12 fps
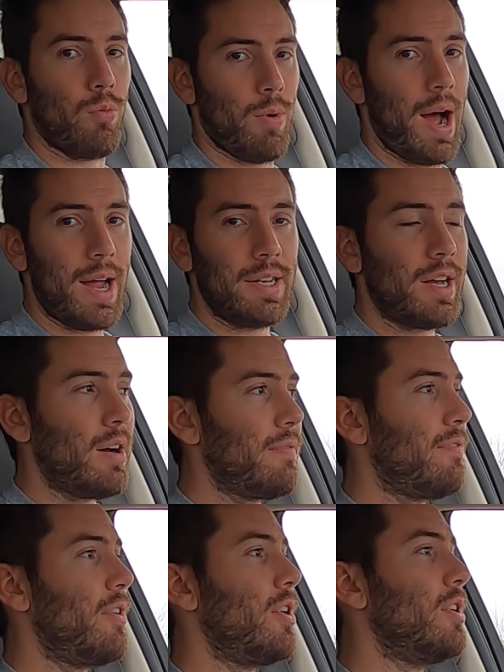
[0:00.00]
ride
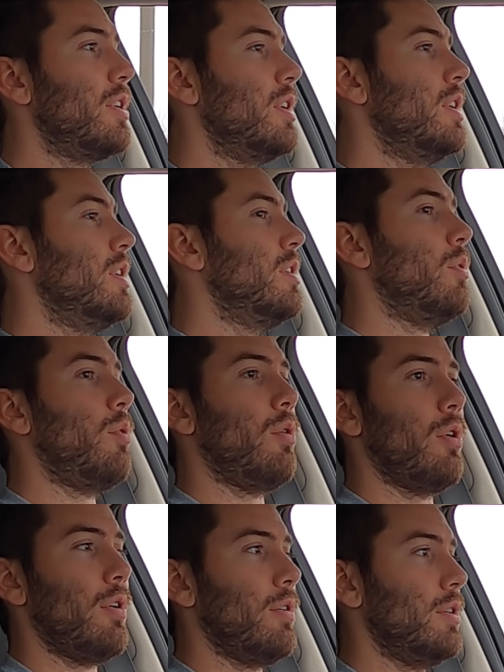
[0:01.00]
comfort,
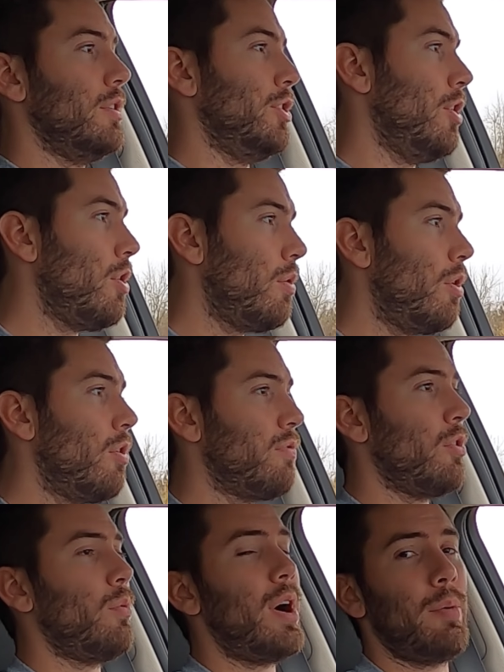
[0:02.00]
or no
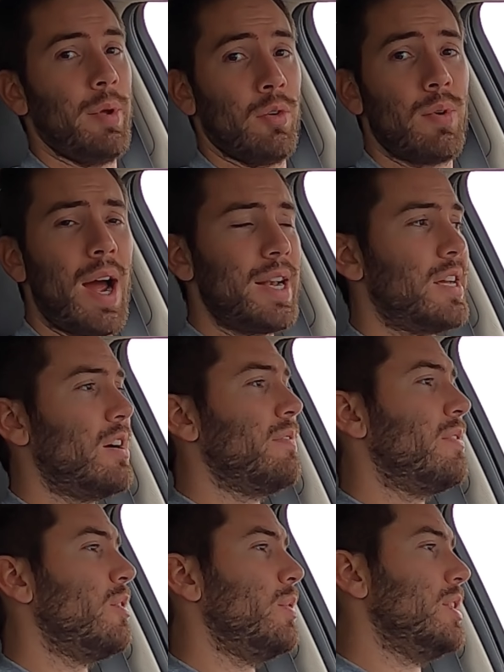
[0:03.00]
overwhelming ride
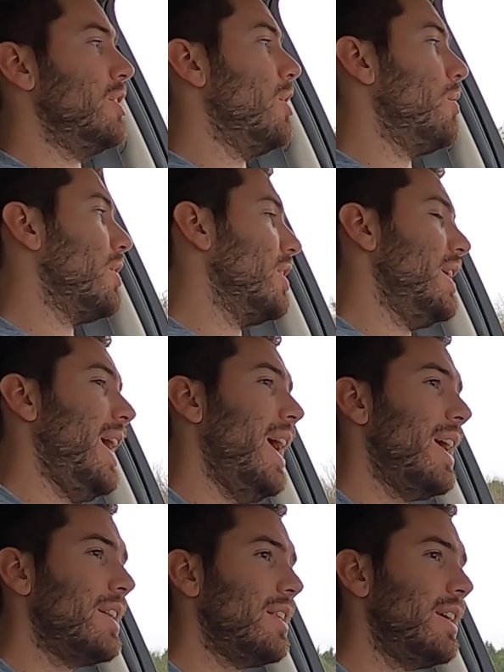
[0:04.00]
comfort with no good
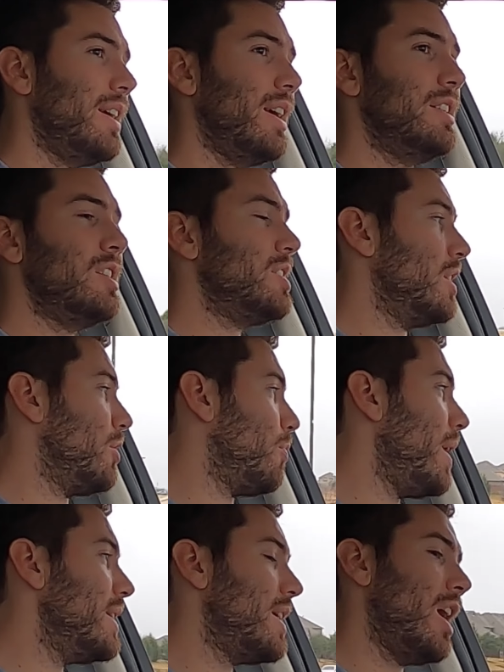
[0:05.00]
handling. It's just a
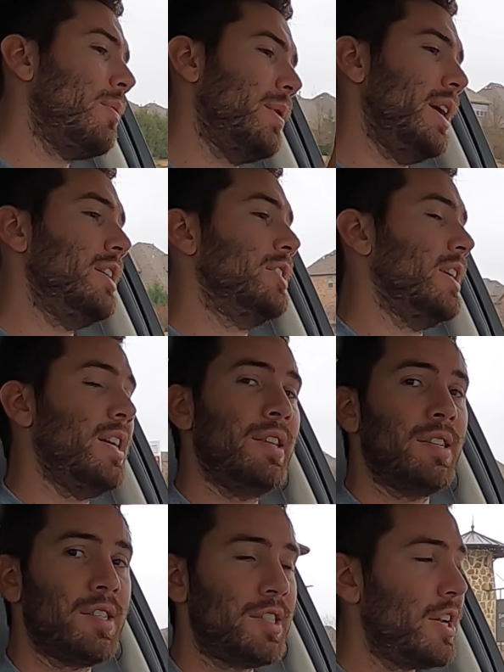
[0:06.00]
great combination. And
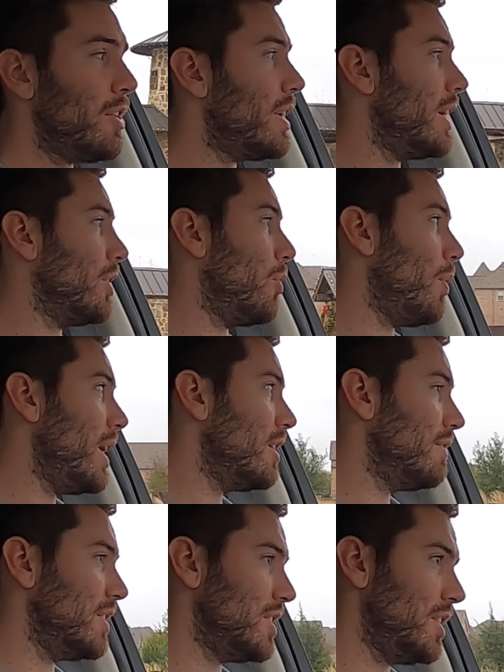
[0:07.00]
the steering, the weight
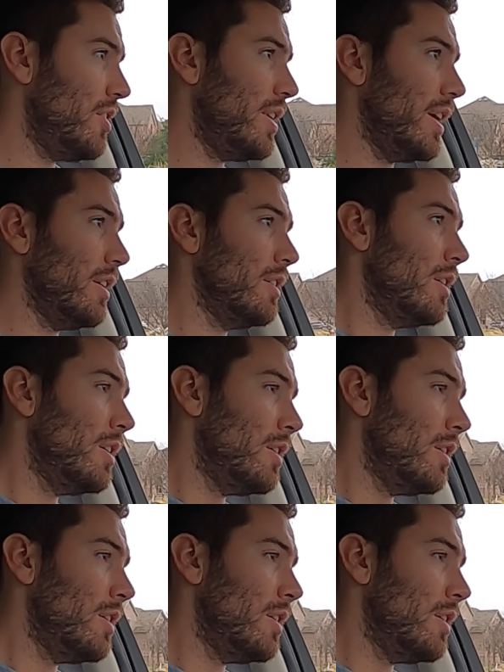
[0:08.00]
of the steering